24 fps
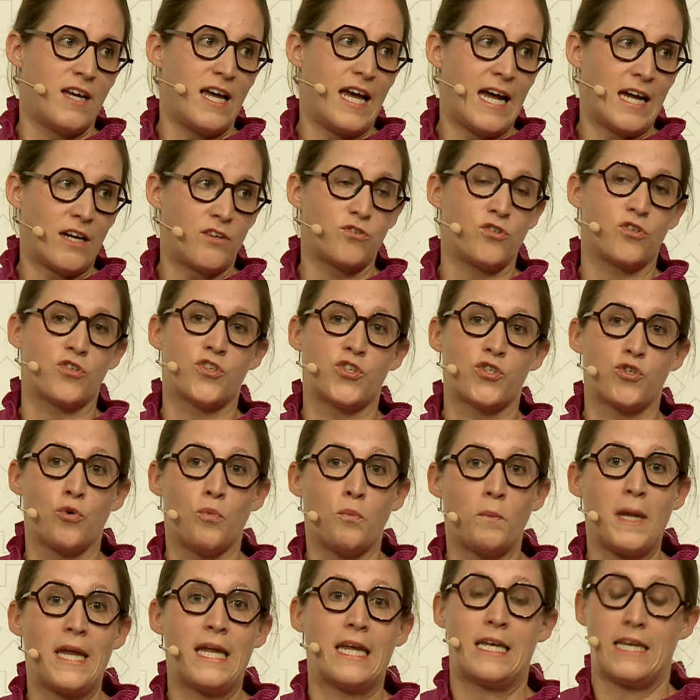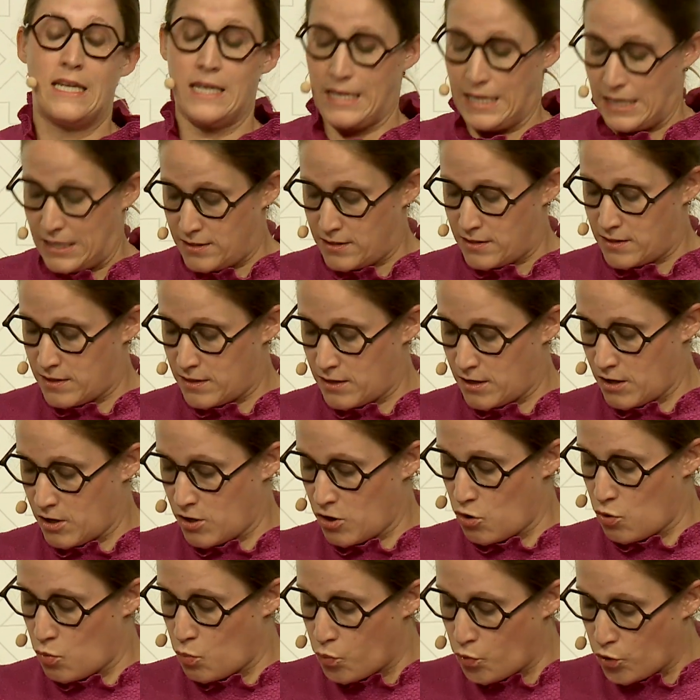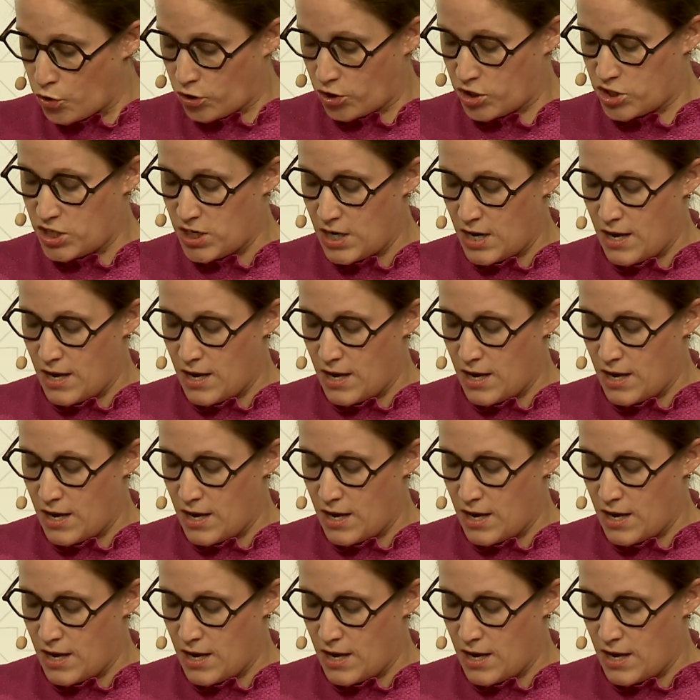actors to make it work.